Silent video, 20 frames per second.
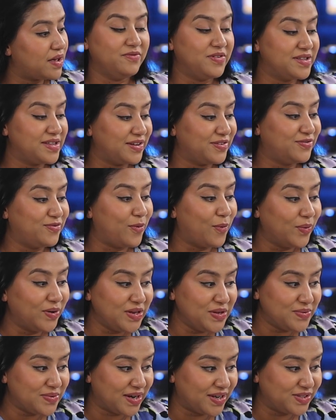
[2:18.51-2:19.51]
Visit 4
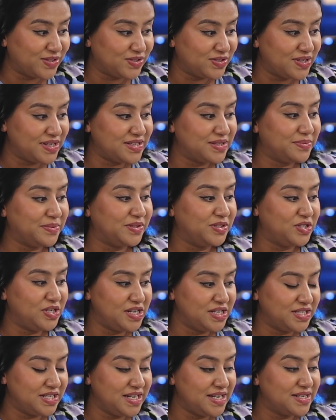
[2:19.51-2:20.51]
new countries with
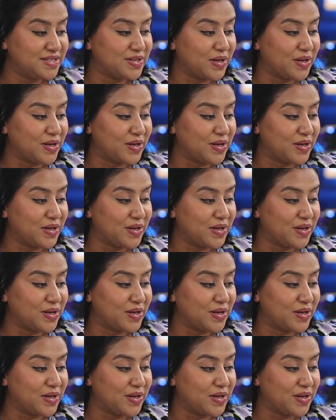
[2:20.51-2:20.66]
Gigi.